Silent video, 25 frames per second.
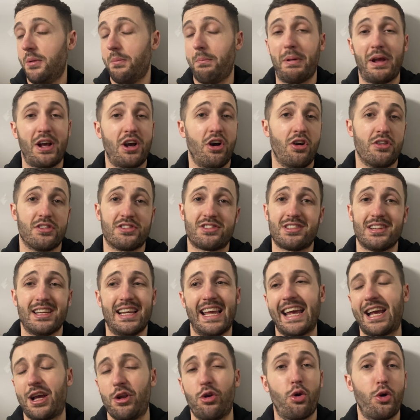because
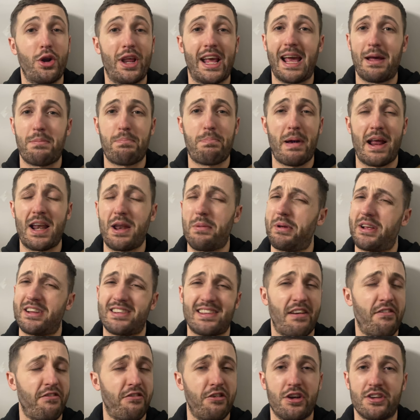it can only get better, because
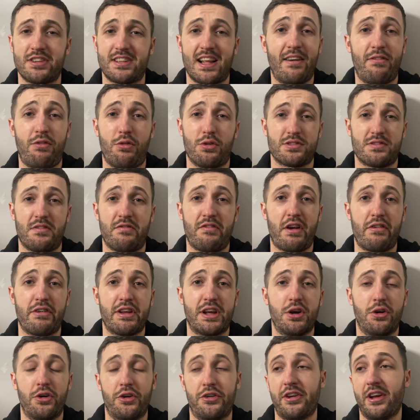that first half wasn't very
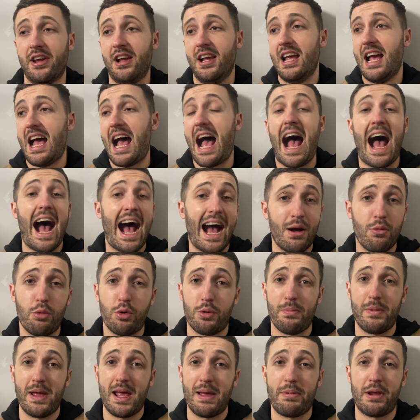good. I
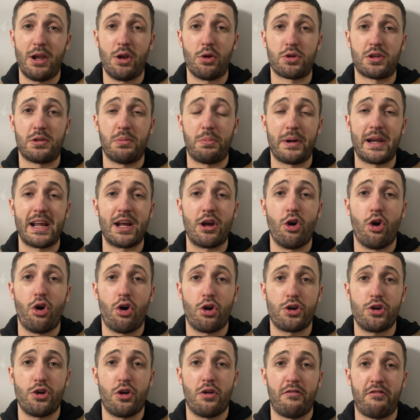would maybe look to bring
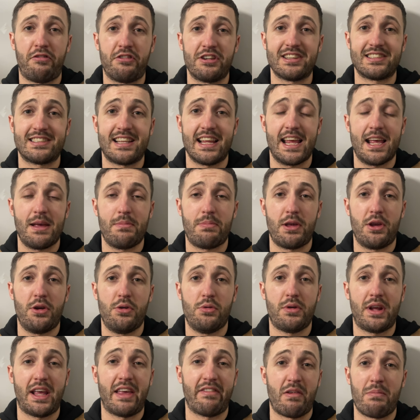Gordon on for his
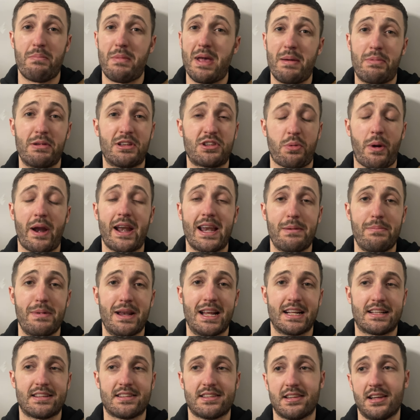debut, give him maybe 20
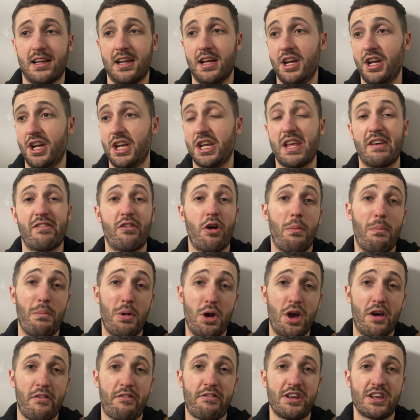minutes. You've got
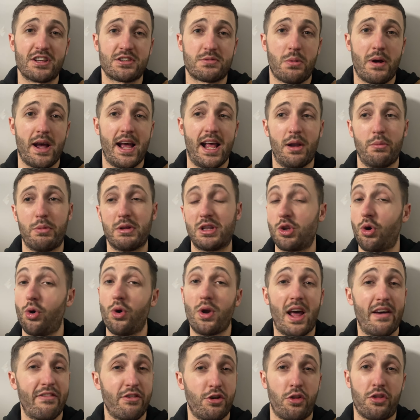Murphy as well. We
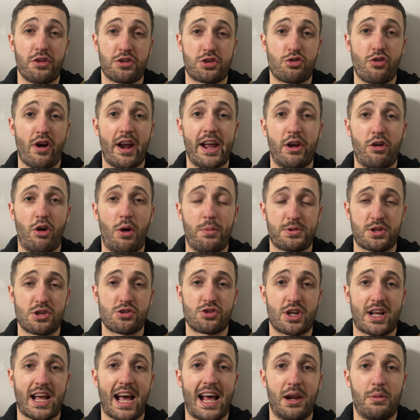don't have another strike option,
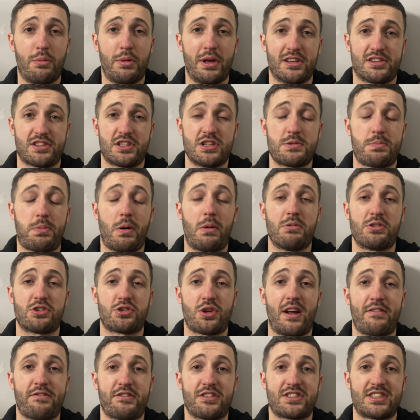so Callum Wilson's probably
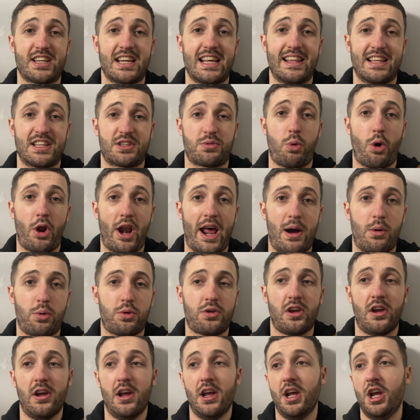going to have to see this one
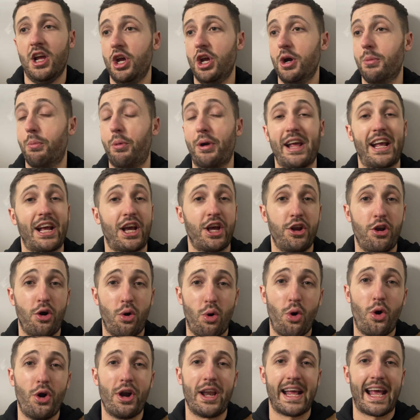out, but it can
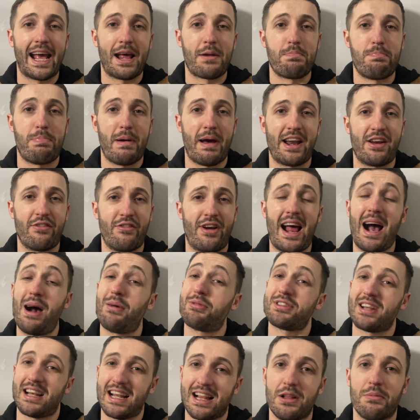only get better. And I
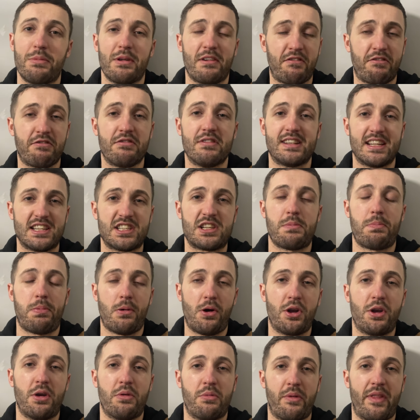was a little bit
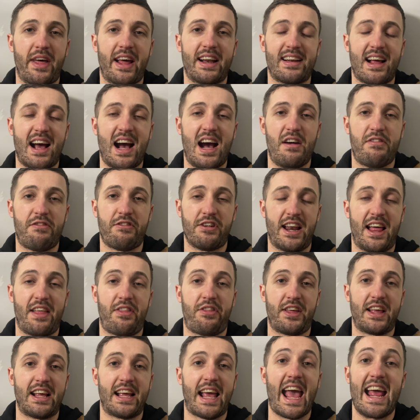disappointed with that half, and I
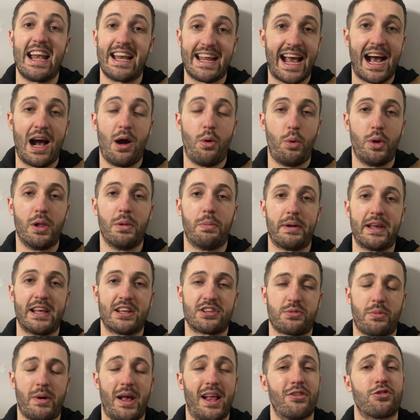think Eddie Howe will be
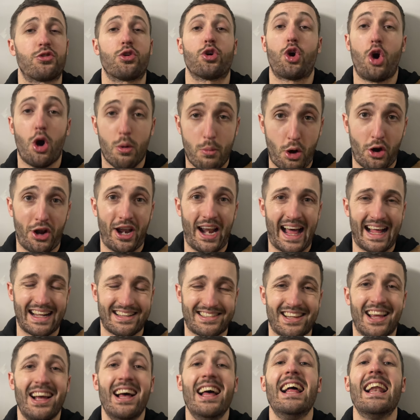as well. So come on,
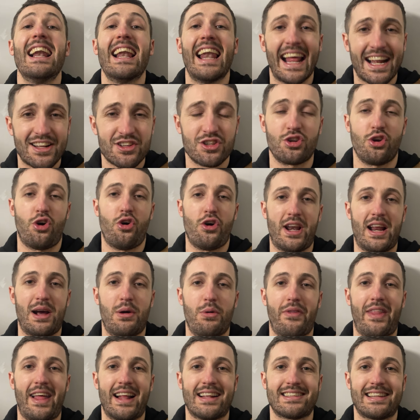lads, let's sort it
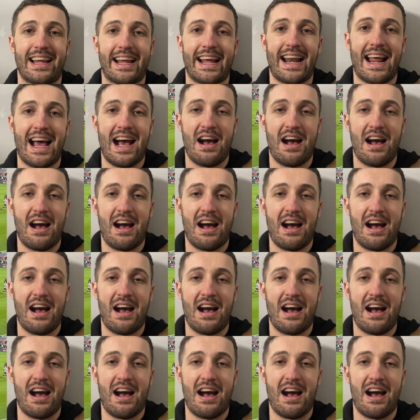out in that second